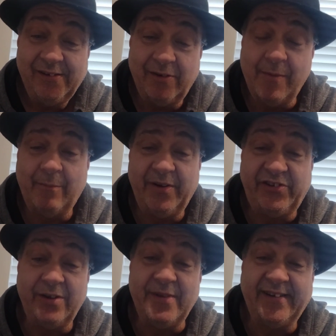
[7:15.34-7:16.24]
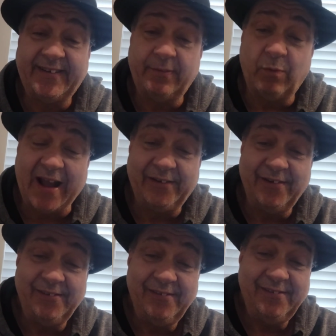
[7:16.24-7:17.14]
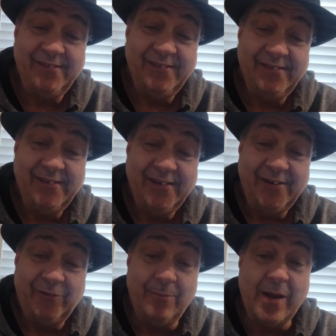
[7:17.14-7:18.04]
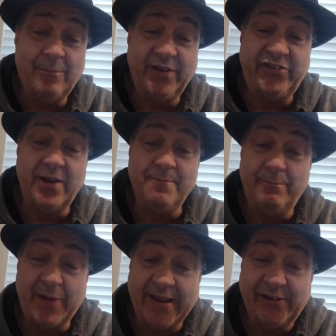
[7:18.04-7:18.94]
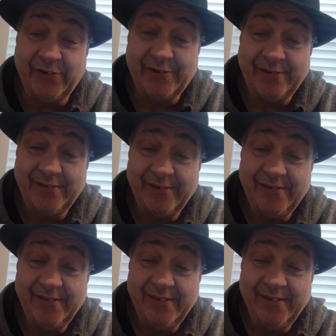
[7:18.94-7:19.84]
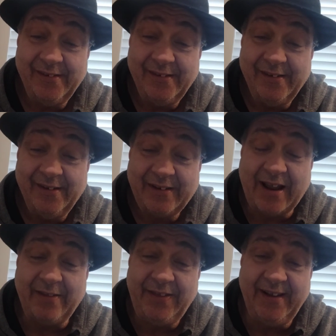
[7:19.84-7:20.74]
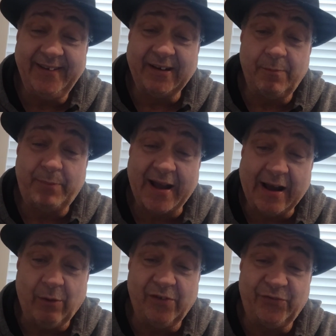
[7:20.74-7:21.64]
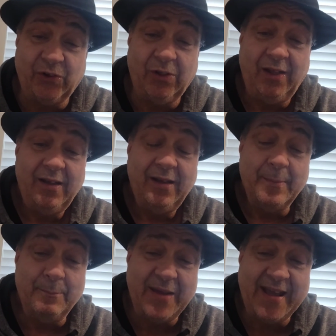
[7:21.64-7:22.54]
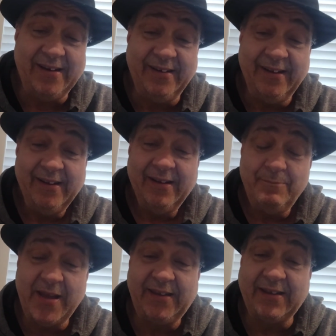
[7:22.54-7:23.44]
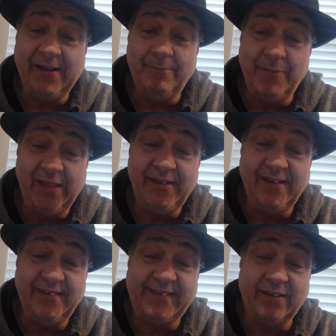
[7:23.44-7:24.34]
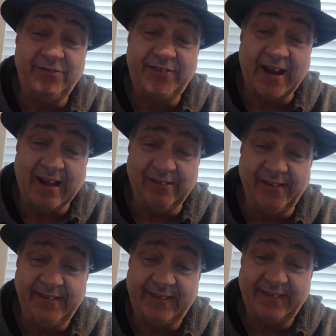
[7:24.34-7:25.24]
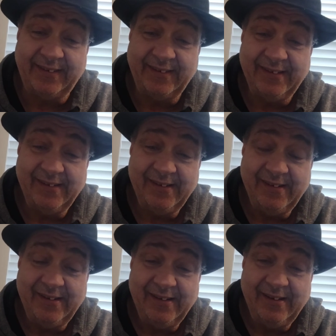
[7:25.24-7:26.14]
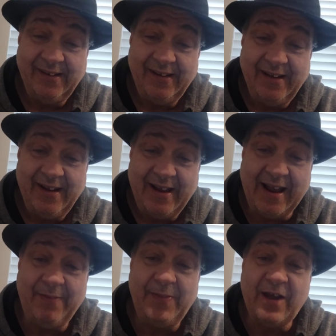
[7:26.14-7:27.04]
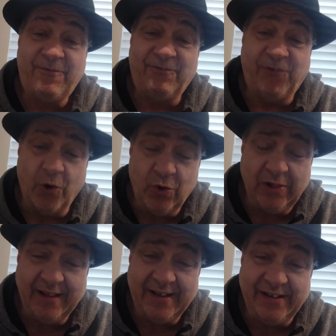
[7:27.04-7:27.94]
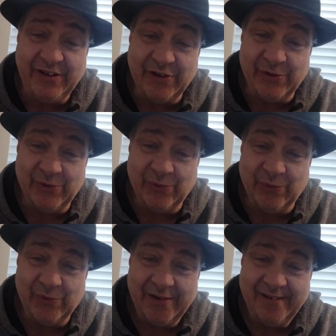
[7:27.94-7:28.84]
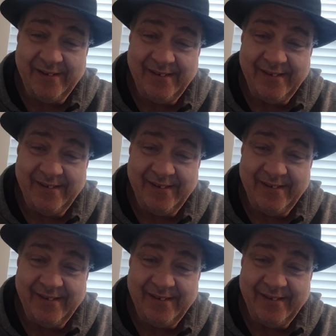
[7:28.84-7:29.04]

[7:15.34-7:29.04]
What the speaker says: Remember Jimmy Swaggart? Remember Jim Baker? Okay, these are powerful men making millions of dollars. And they're fooling you.